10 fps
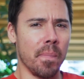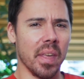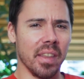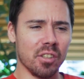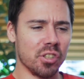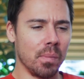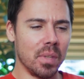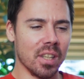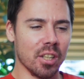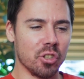And that's
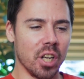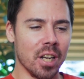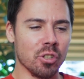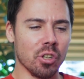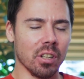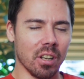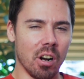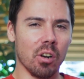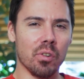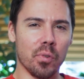something that changed on the
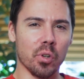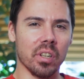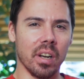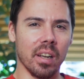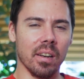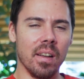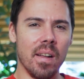carnivore diet.